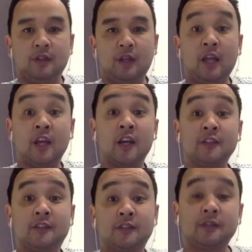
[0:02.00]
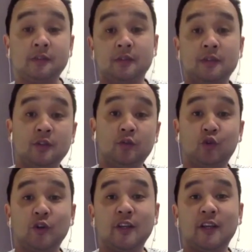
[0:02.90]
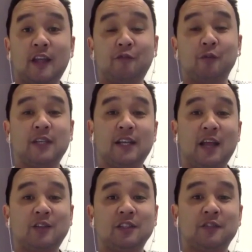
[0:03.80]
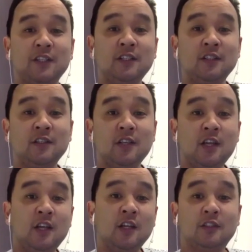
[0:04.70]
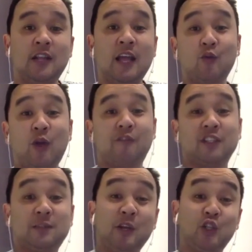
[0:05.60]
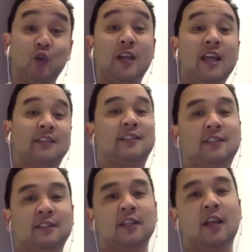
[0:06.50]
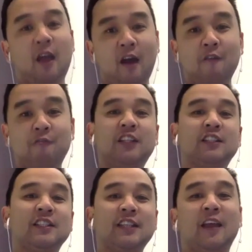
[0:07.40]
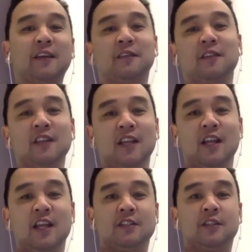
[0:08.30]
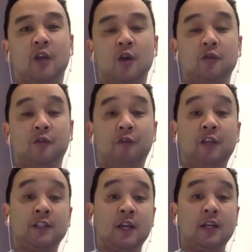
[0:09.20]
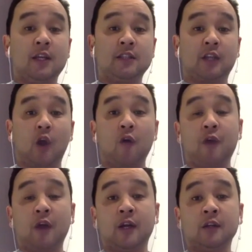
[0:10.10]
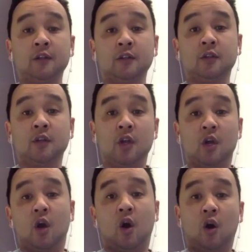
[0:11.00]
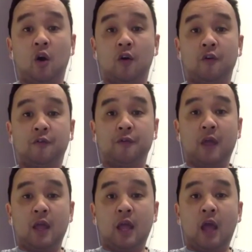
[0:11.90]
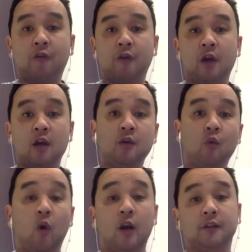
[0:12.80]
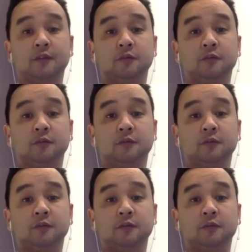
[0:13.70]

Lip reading: Hey guys, Chung here again from TechCloud TV. Today we have a special guest, Victor Zhang. So Victor is a co-founder of AlphaWallet.